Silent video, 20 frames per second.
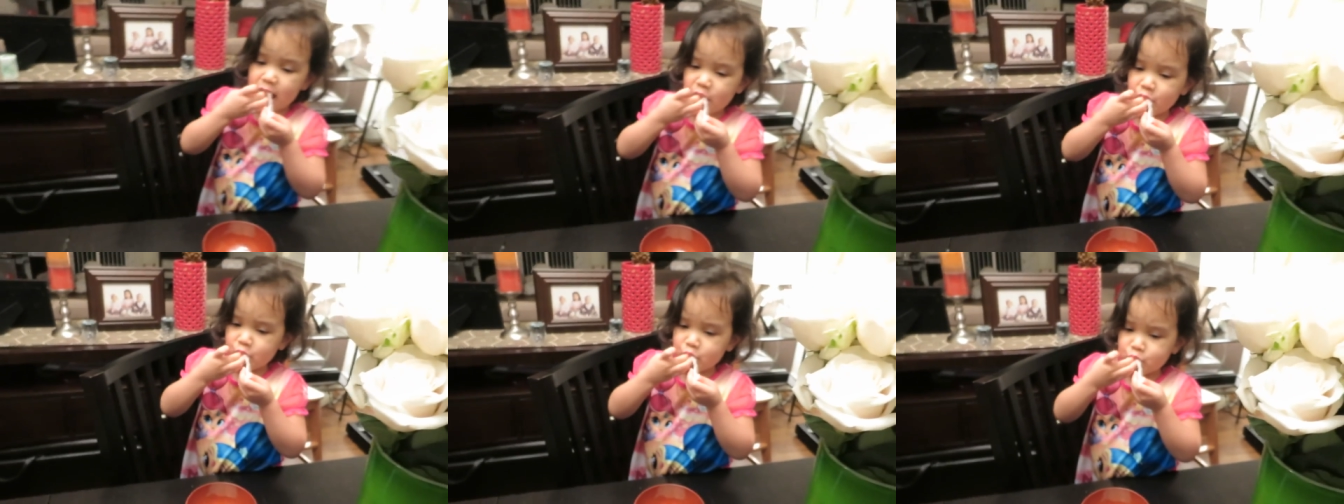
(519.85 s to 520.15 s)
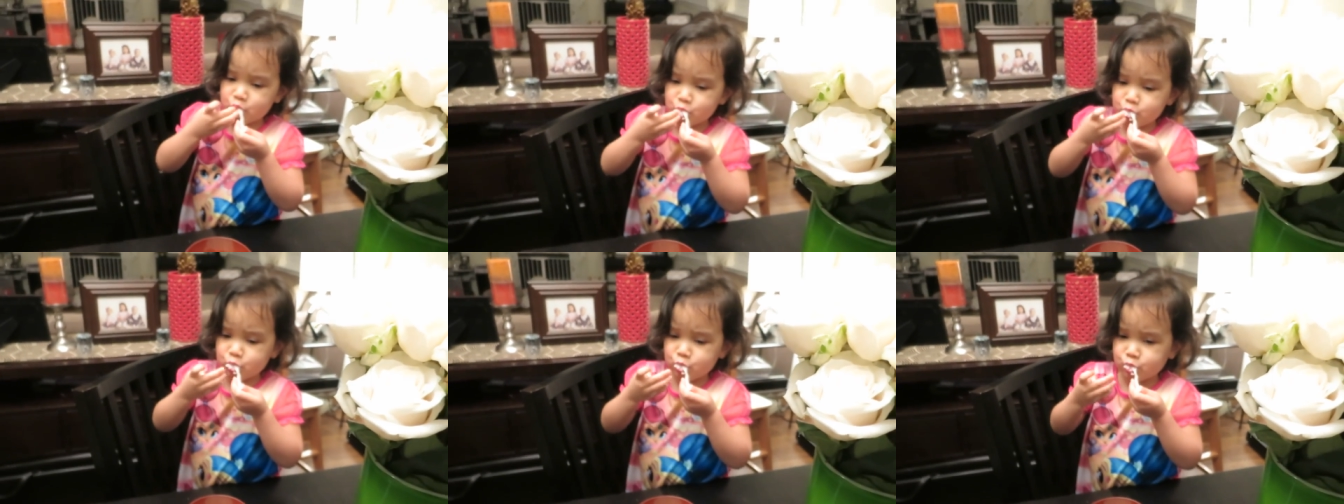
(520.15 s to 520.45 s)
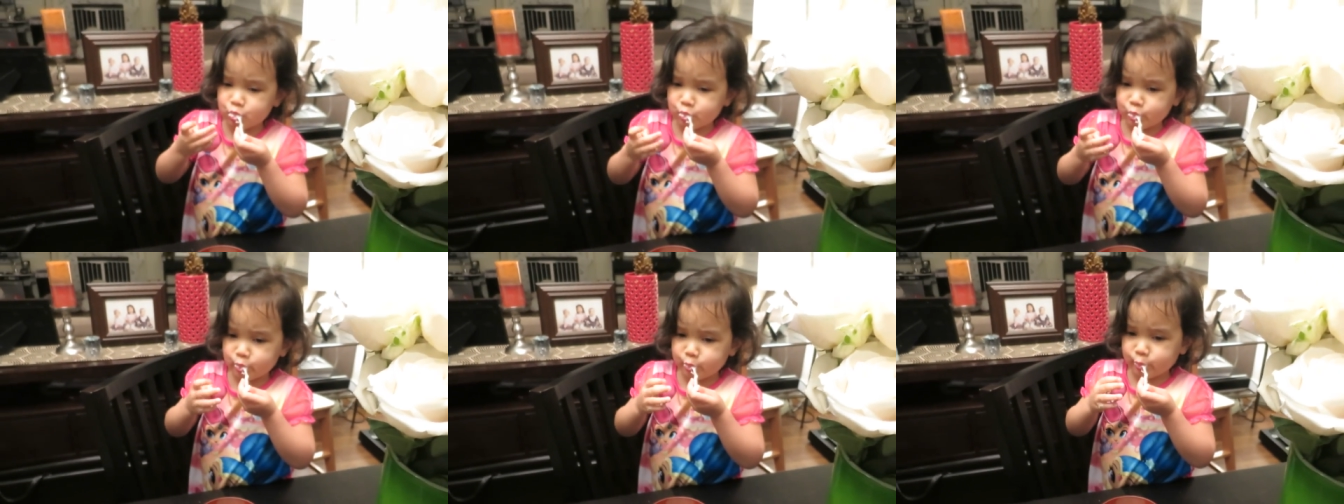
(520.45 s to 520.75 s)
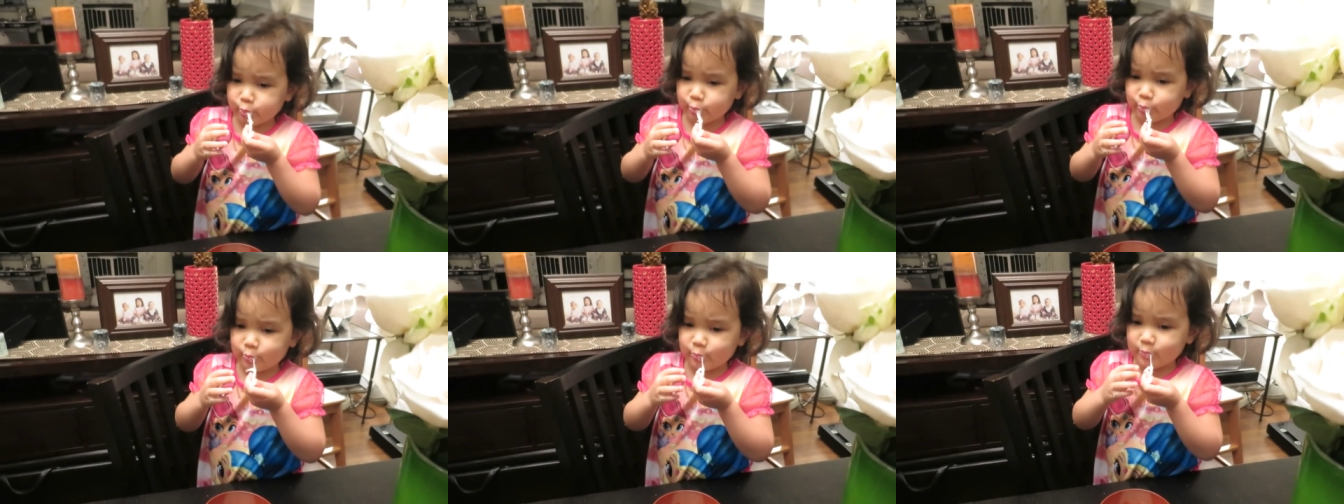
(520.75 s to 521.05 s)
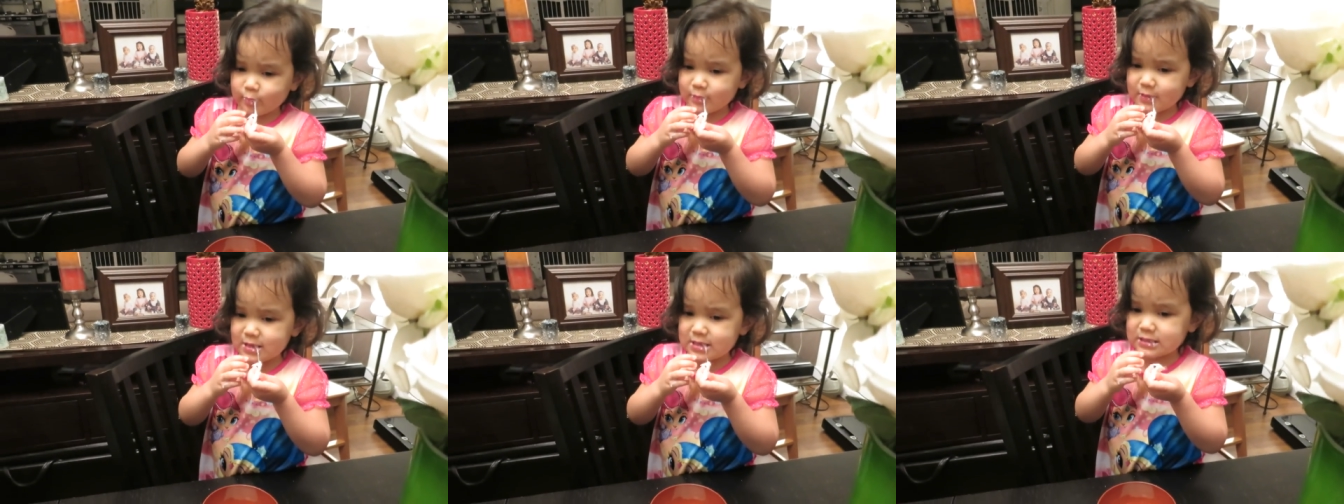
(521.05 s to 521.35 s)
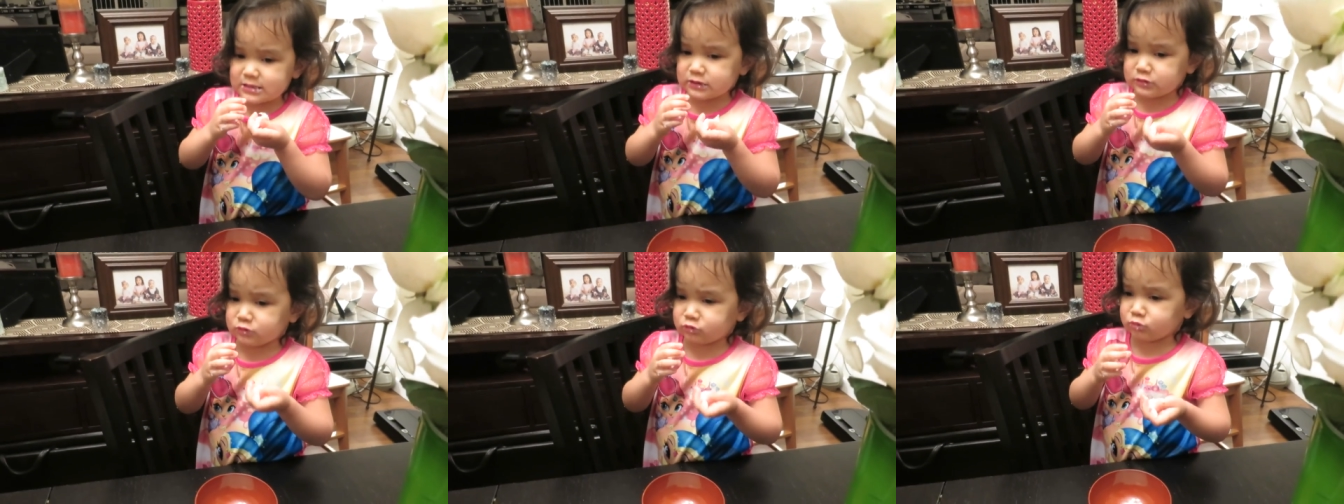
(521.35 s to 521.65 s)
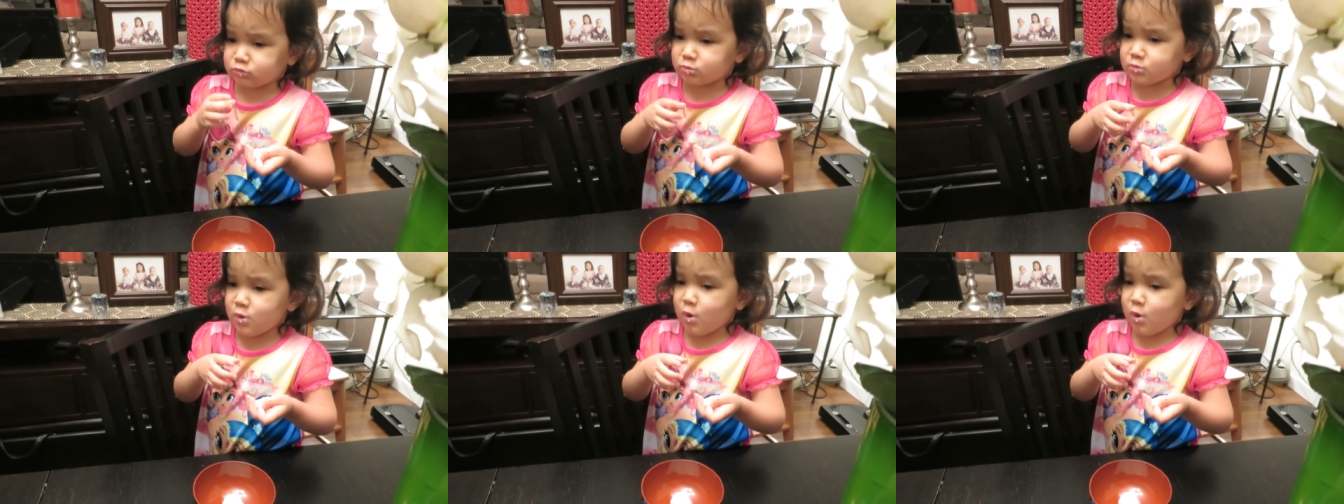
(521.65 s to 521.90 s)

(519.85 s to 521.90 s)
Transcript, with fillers: guys get? Uh, I get